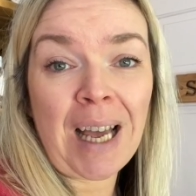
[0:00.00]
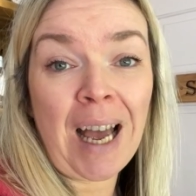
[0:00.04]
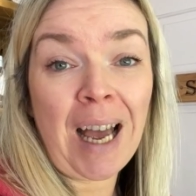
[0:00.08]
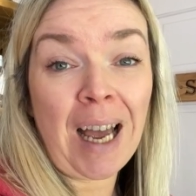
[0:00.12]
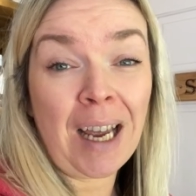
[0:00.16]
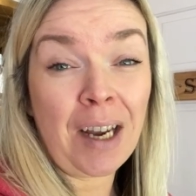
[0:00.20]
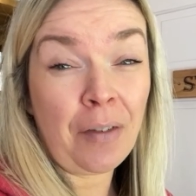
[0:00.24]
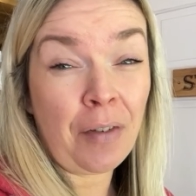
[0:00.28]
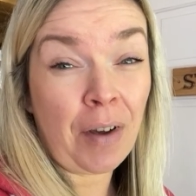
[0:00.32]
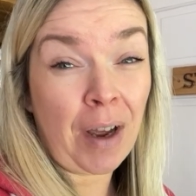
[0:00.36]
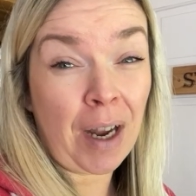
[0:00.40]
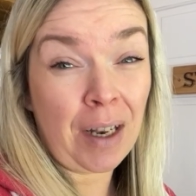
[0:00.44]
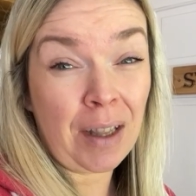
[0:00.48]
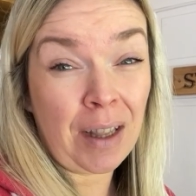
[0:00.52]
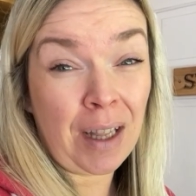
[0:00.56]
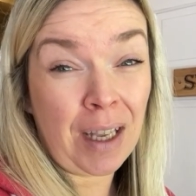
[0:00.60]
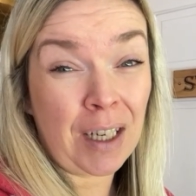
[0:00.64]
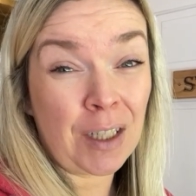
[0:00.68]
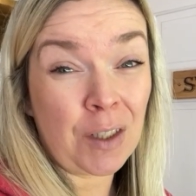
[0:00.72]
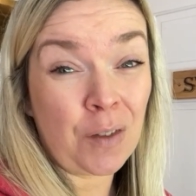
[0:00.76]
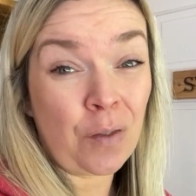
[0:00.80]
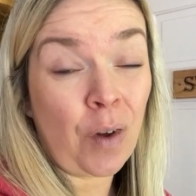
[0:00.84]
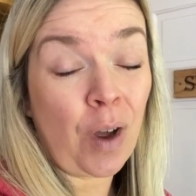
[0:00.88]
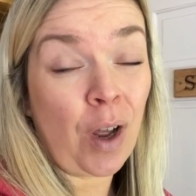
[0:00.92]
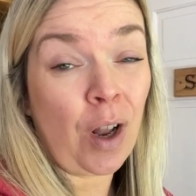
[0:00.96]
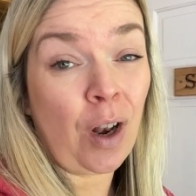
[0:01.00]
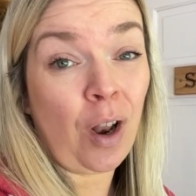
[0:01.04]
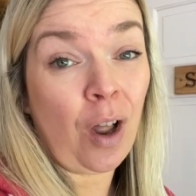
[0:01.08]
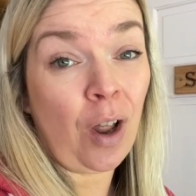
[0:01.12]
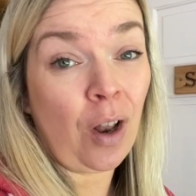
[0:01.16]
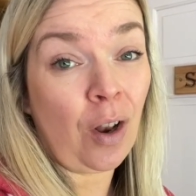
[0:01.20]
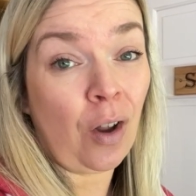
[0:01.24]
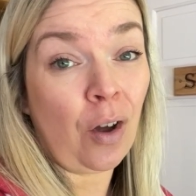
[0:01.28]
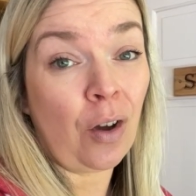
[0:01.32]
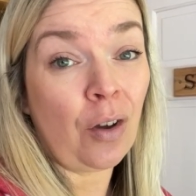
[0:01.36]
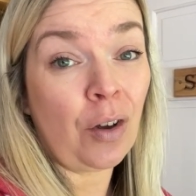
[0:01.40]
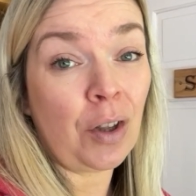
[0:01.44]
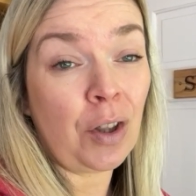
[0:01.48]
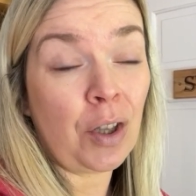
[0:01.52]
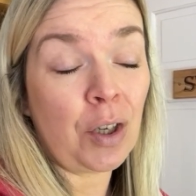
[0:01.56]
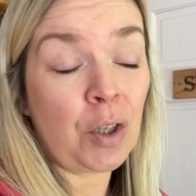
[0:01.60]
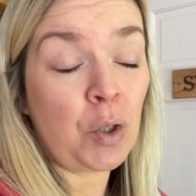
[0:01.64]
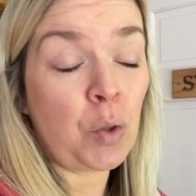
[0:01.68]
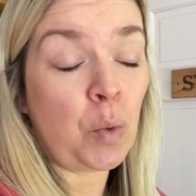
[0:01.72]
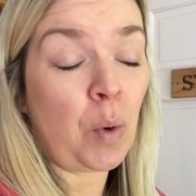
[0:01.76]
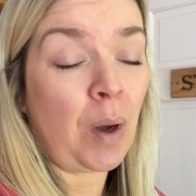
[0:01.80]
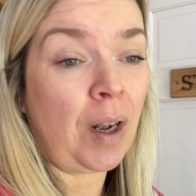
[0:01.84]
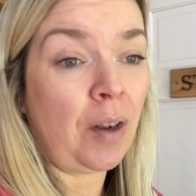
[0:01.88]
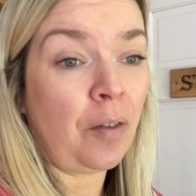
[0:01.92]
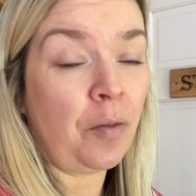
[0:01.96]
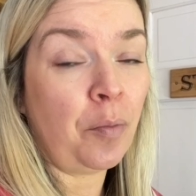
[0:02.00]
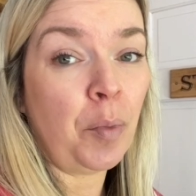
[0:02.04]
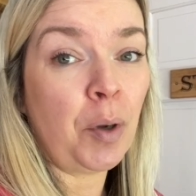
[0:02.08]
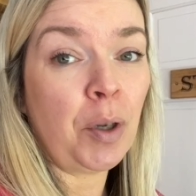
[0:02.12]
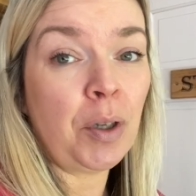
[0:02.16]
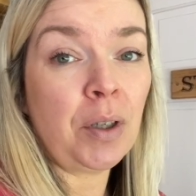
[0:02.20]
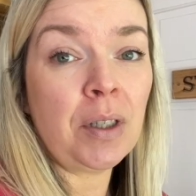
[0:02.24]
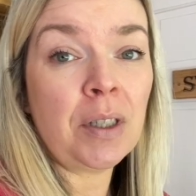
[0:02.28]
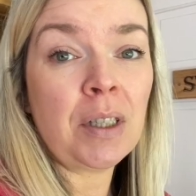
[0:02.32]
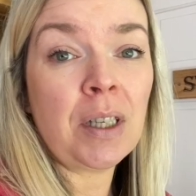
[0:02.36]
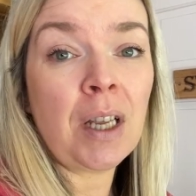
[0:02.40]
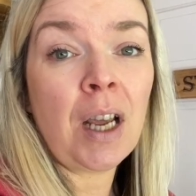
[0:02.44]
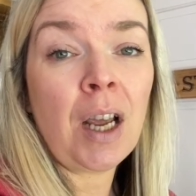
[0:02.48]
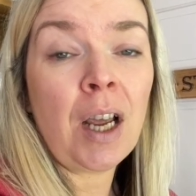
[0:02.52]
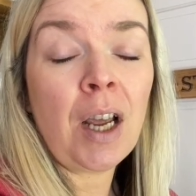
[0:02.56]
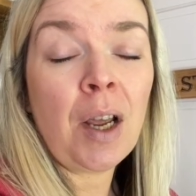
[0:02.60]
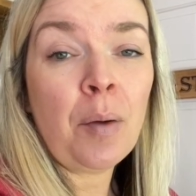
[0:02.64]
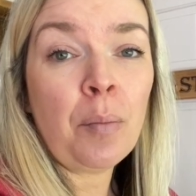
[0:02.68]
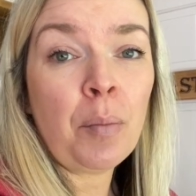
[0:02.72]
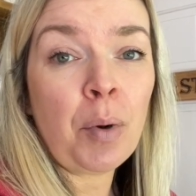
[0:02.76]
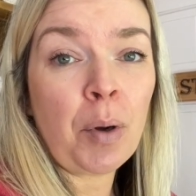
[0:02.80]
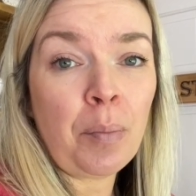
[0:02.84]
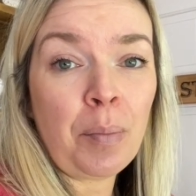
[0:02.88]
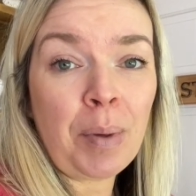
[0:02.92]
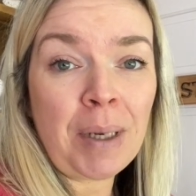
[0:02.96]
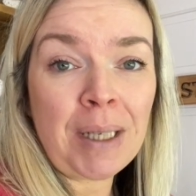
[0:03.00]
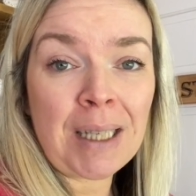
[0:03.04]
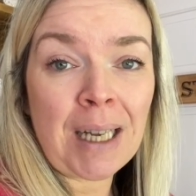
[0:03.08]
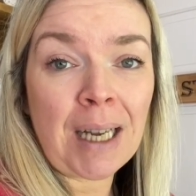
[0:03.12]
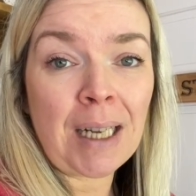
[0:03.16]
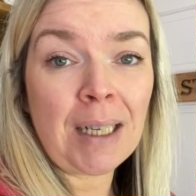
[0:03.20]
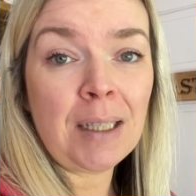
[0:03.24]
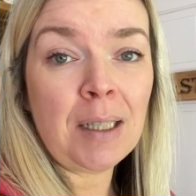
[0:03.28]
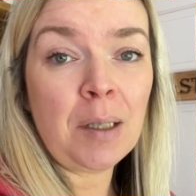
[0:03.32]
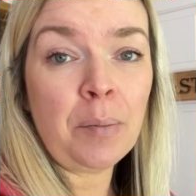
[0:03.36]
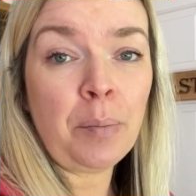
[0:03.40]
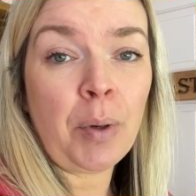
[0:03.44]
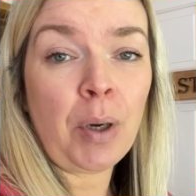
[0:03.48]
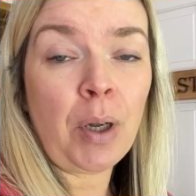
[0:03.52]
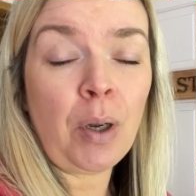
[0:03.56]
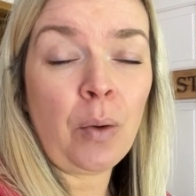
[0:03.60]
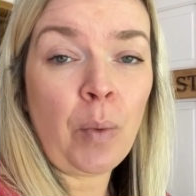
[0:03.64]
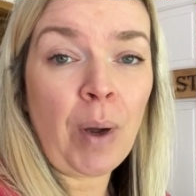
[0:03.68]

I've had things for a lot longer than 12 months, but be sensible.